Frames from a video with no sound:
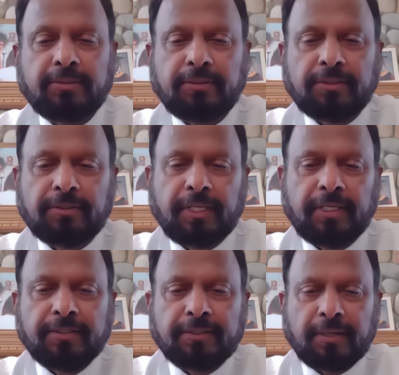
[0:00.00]
to go to the
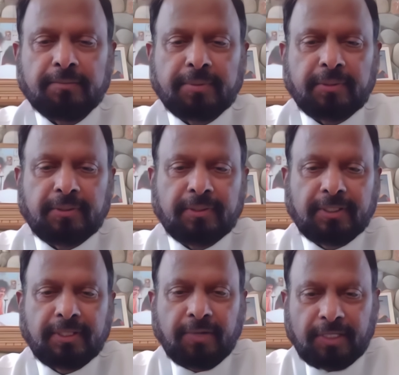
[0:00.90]
Hindu temple
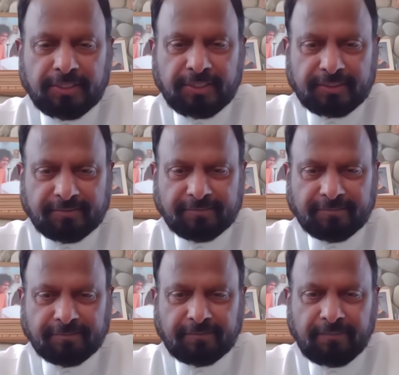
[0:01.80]
in Flushing.
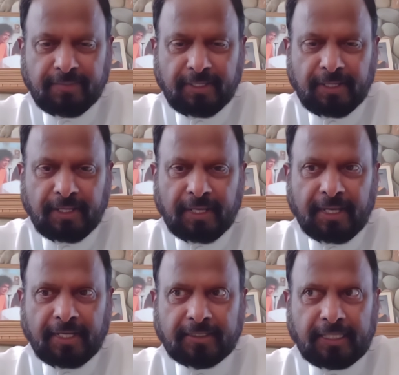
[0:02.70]

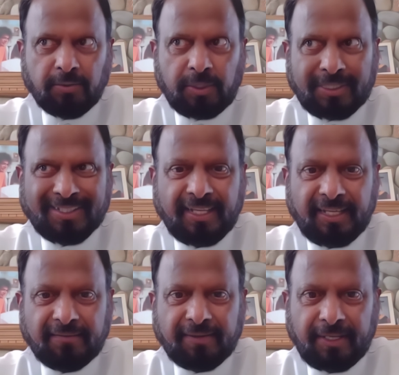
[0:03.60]
And that was in the
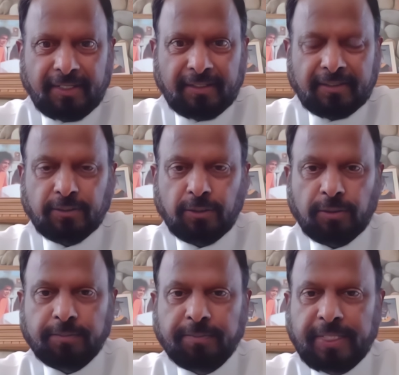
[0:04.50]
evening.
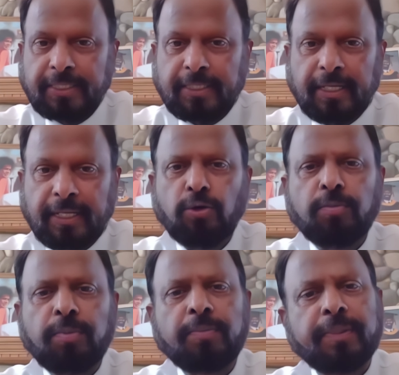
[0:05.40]
So basically, a
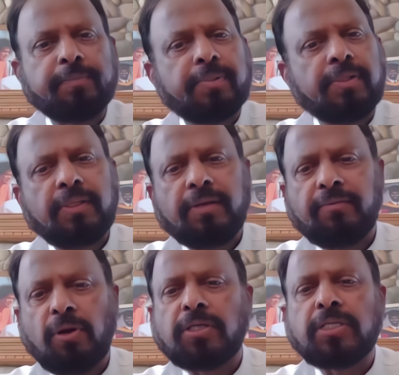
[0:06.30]
group of people, they
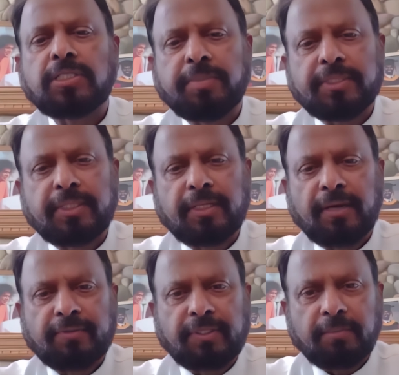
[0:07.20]
were all dispersing
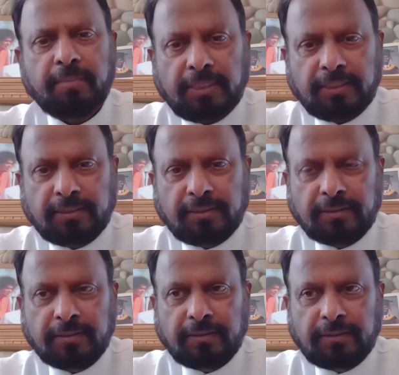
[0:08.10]
after the bhajans.